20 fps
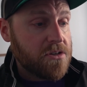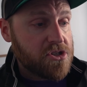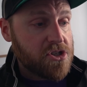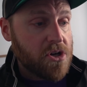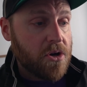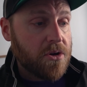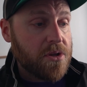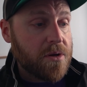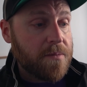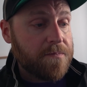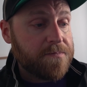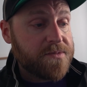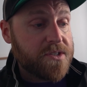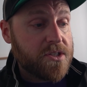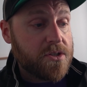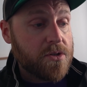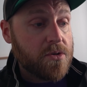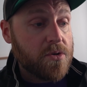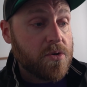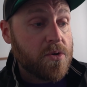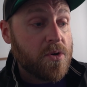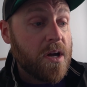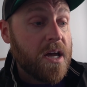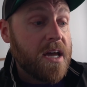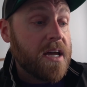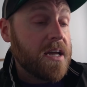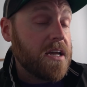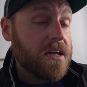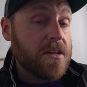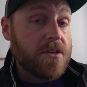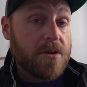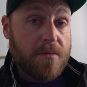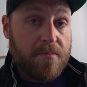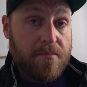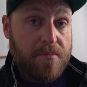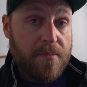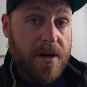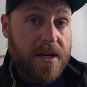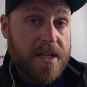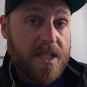you show them to either
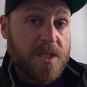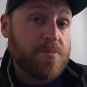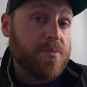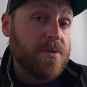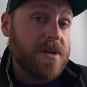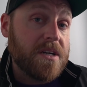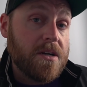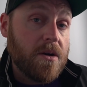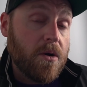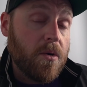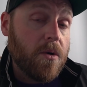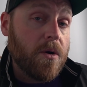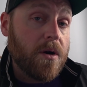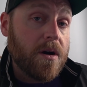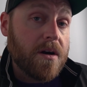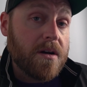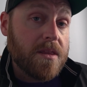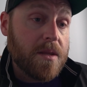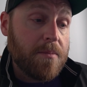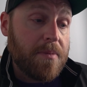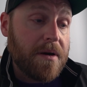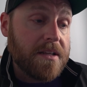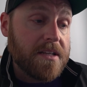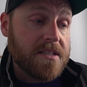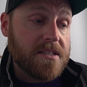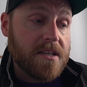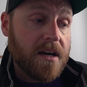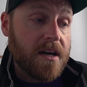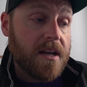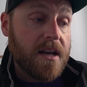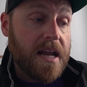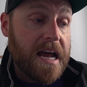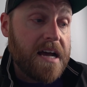Bon Esprit or the Peloton.